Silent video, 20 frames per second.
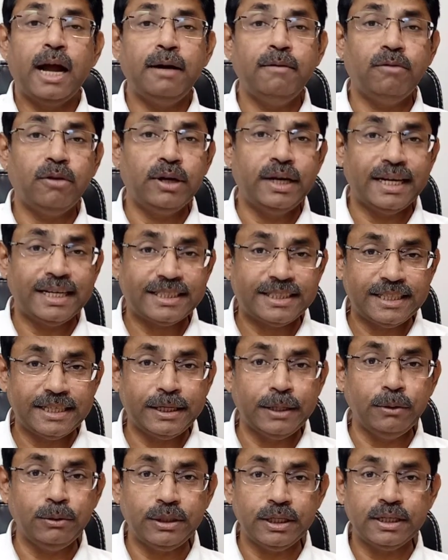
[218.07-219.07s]
and for
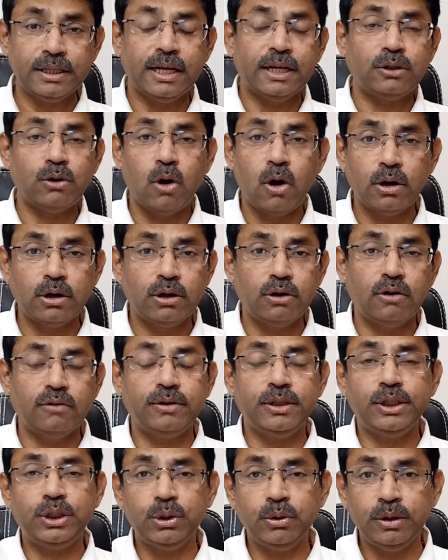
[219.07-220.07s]
executing that order
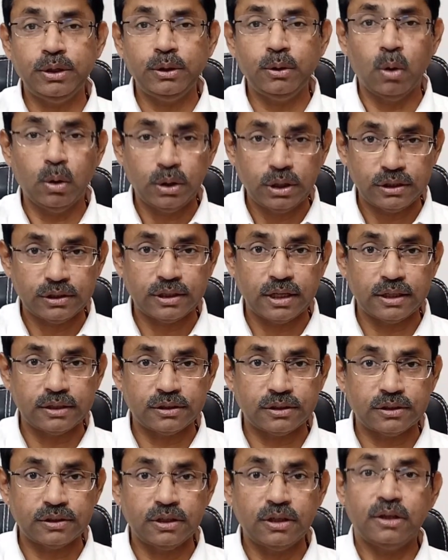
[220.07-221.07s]
of issuing
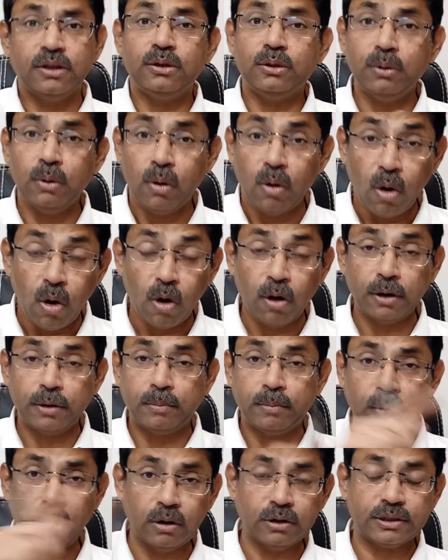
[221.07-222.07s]
notices through
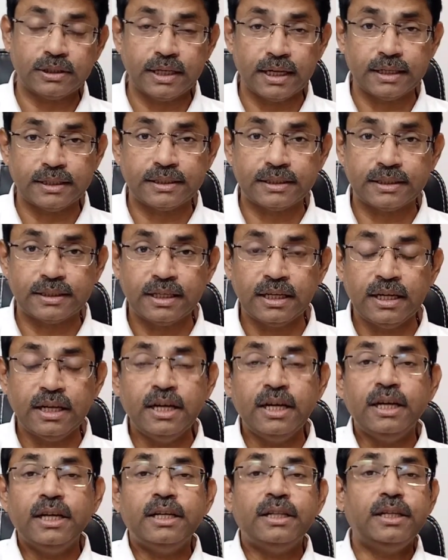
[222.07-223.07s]
court process,
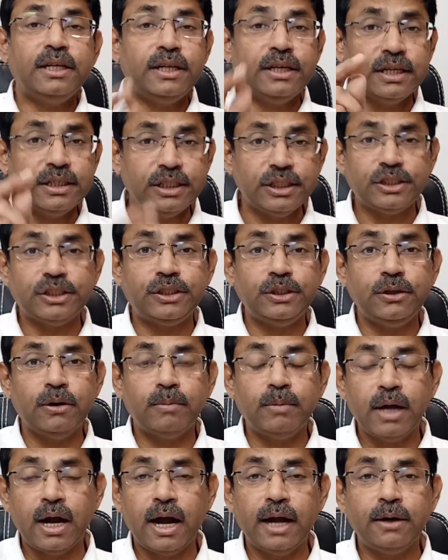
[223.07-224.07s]
the registry
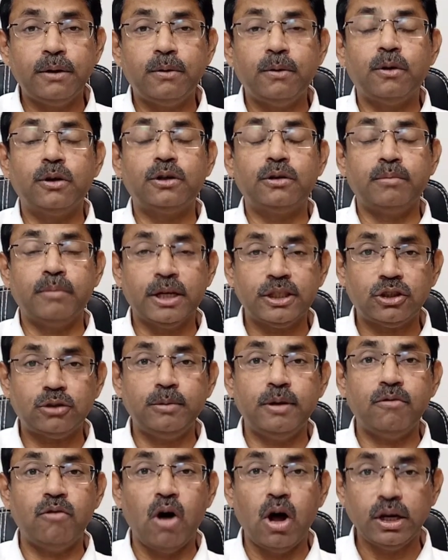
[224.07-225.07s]
of the High Court
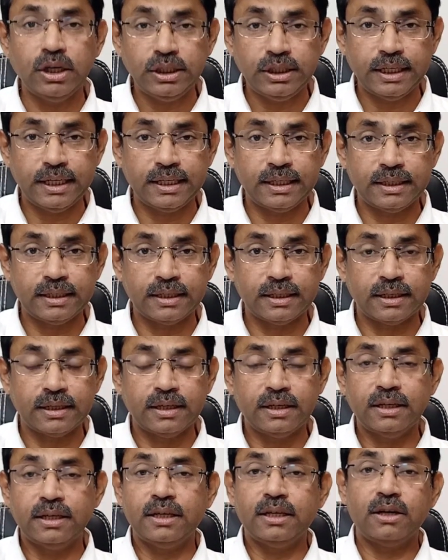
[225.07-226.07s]
must be wanting
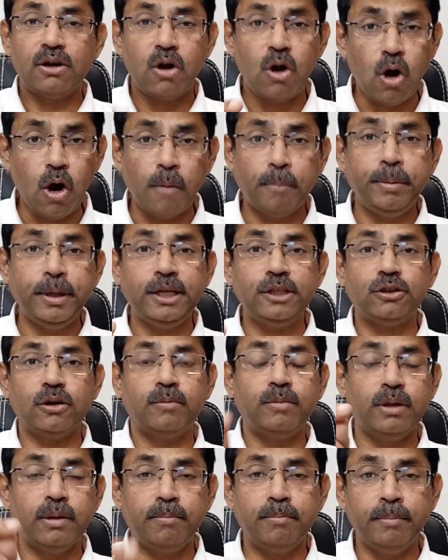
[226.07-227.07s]
copies
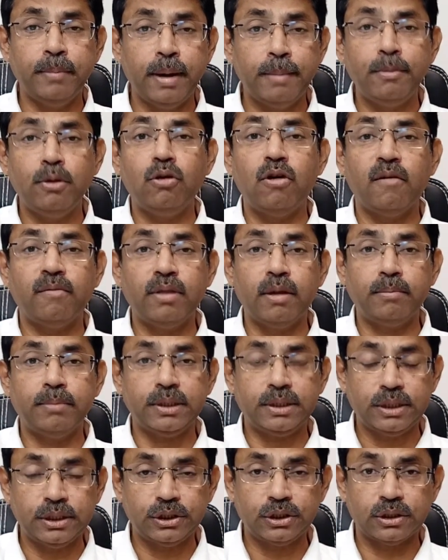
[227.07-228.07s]
of the memo of the
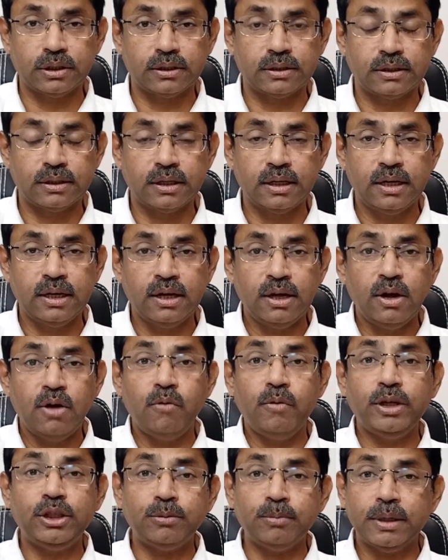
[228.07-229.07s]
petition,
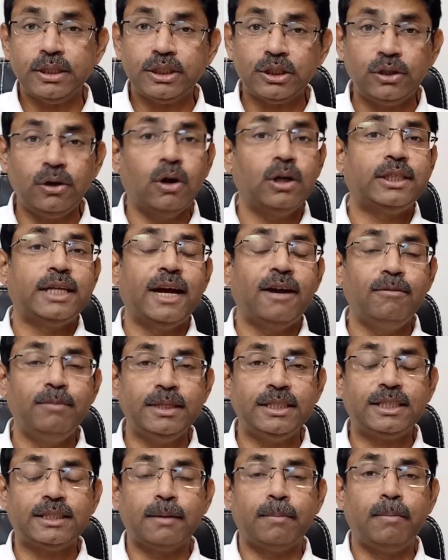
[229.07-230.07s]
which must not
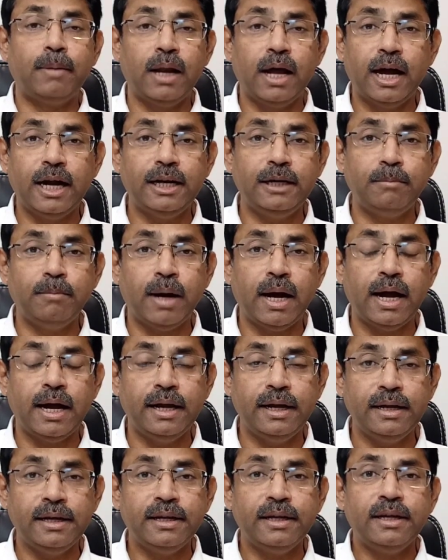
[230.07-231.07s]
have been supplied
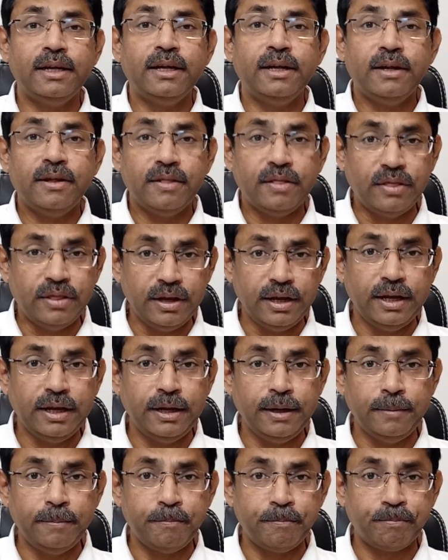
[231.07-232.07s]
by
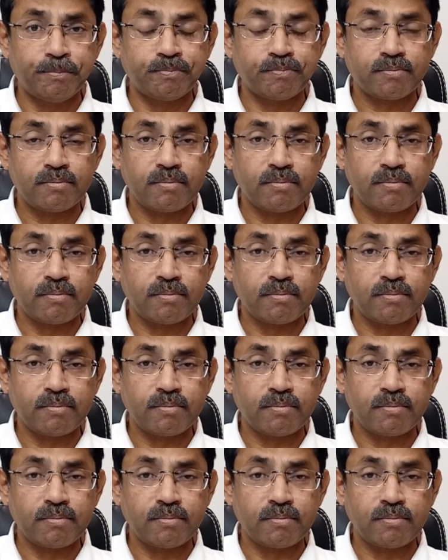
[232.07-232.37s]
the